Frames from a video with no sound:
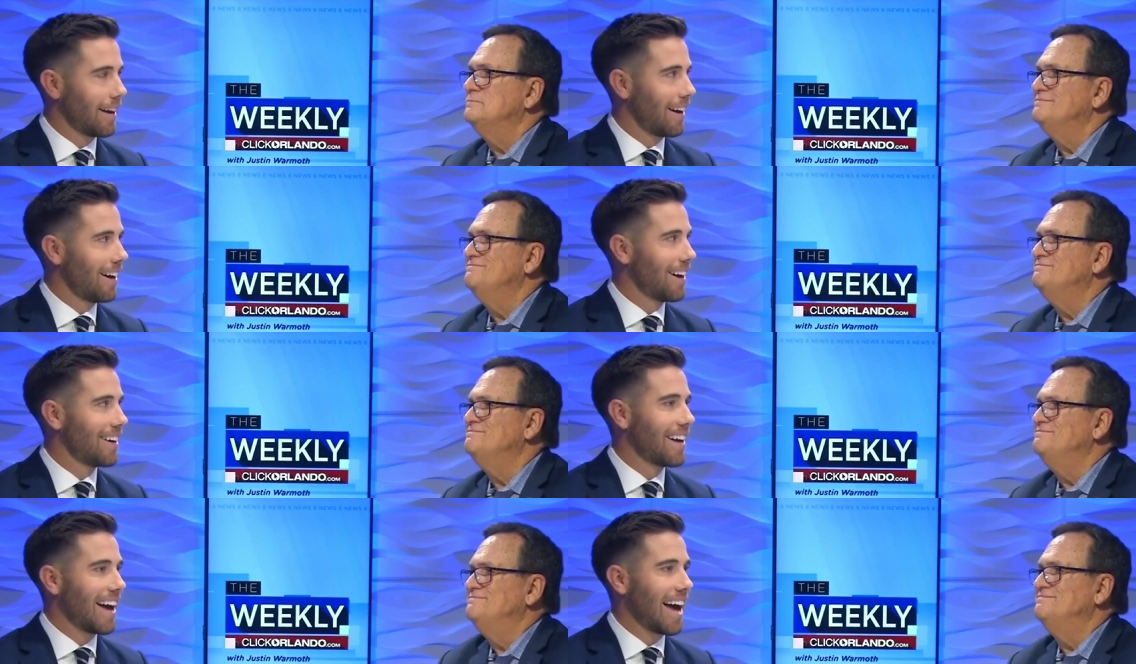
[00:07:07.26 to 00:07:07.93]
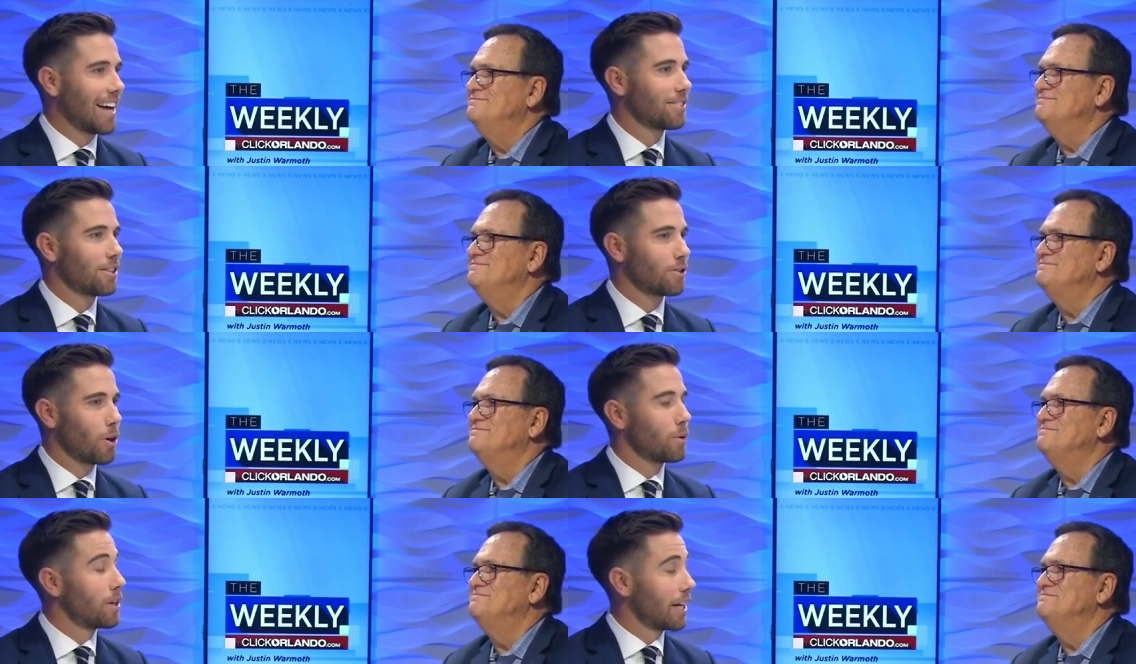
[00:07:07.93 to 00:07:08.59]
Speaker 1: uh, has its
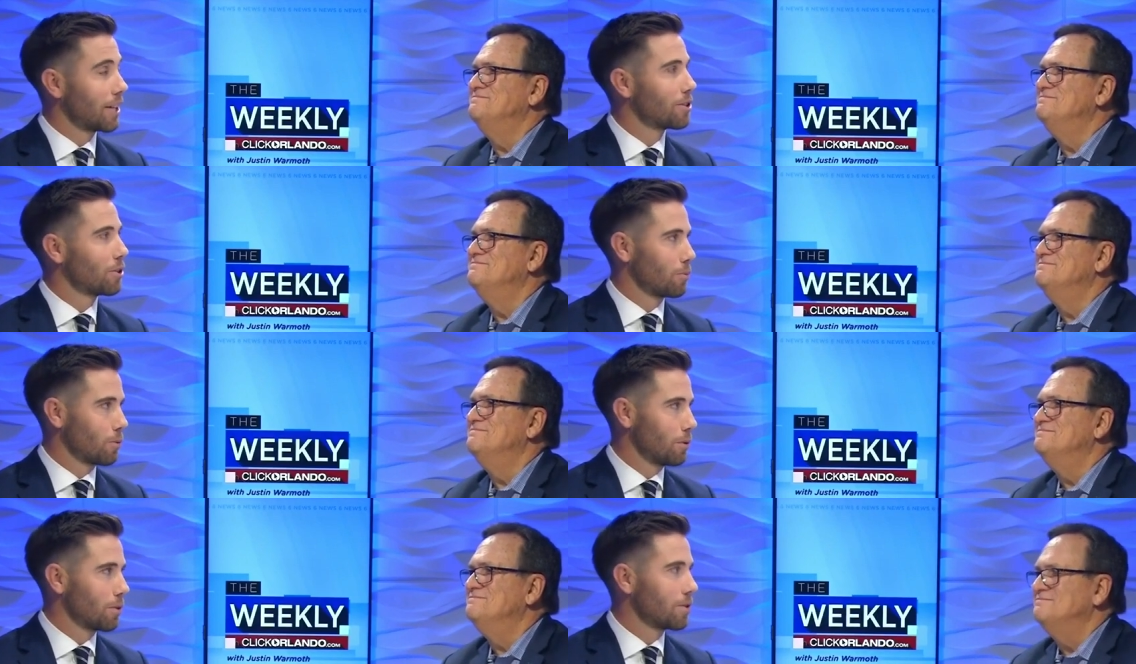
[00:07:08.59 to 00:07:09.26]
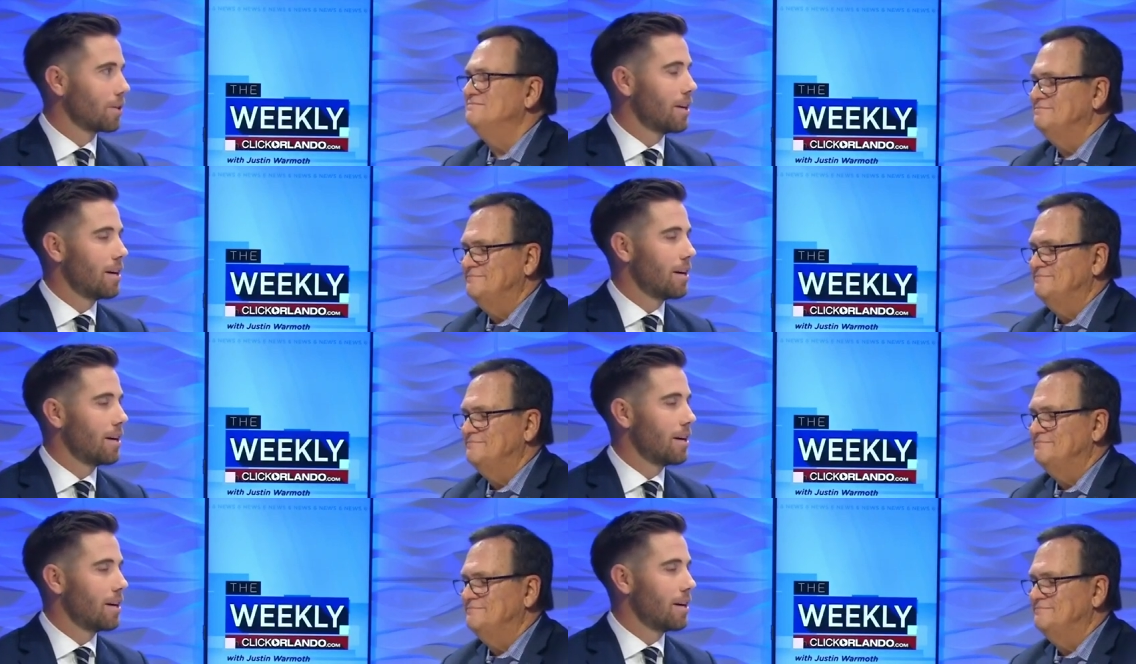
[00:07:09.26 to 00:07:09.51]
own election rules.